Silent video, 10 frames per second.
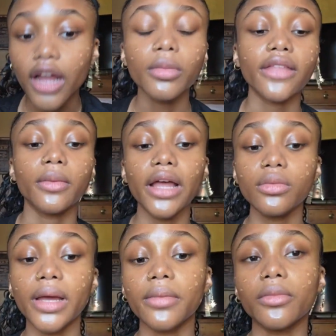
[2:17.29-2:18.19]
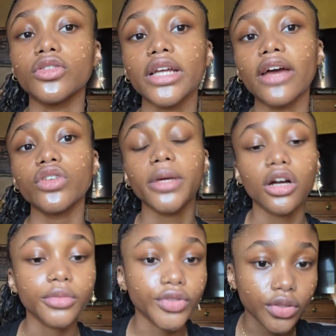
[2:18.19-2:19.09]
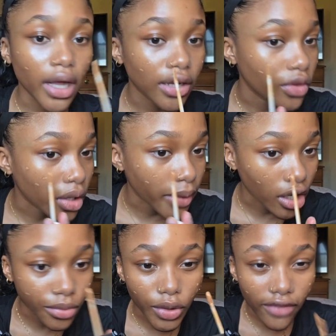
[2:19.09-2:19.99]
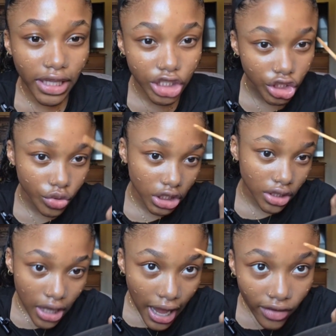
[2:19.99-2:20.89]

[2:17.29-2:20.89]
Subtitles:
I don't mind them. I don't mind my moles. Like, I have one on my collarbone too. I love the one on my collarbone. I feel like it's just so chic.